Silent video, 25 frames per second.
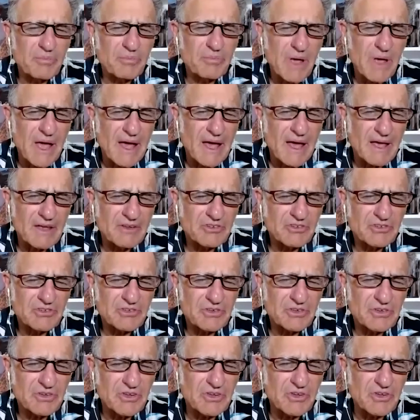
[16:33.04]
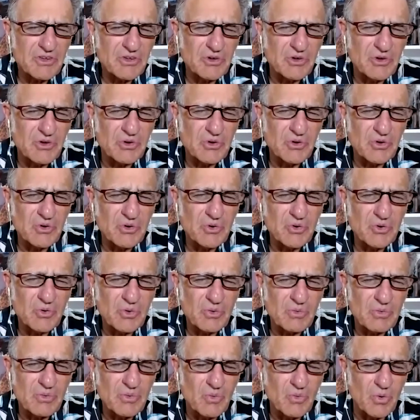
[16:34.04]
passed, you
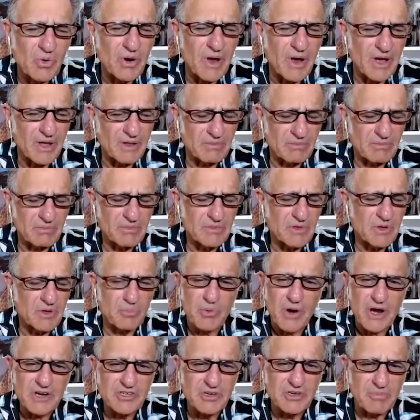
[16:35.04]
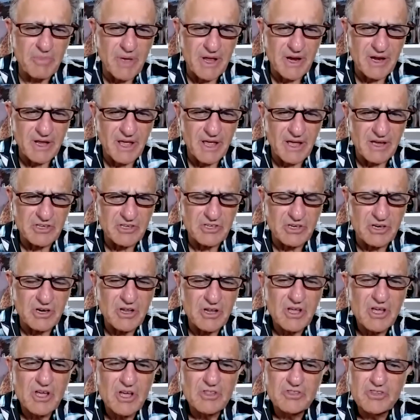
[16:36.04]
were on depression medication.
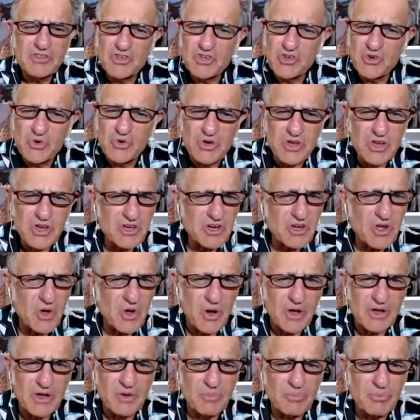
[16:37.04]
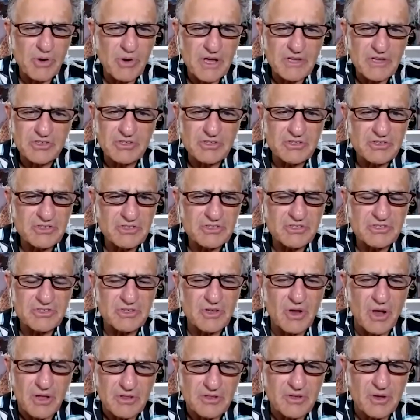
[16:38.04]
Did you need to go on depressants,
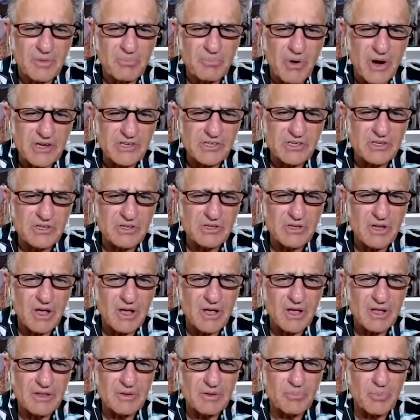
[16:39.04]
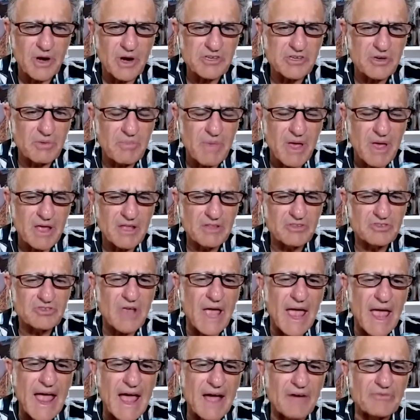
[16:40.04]
the depression, uh, depression meds
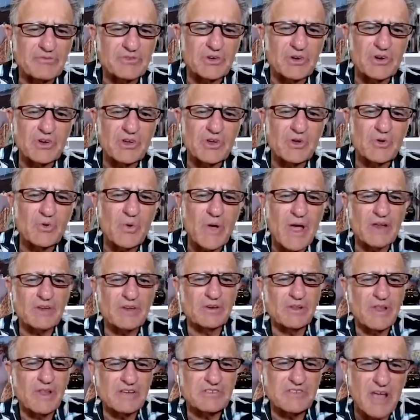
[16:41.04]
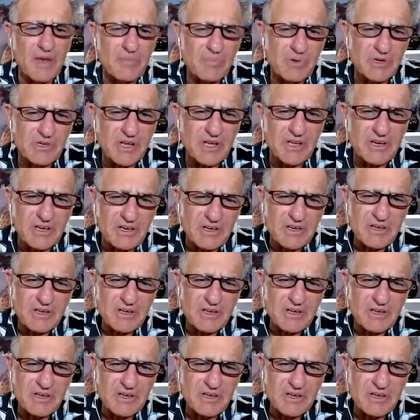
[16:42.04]
after you had your legs amputated?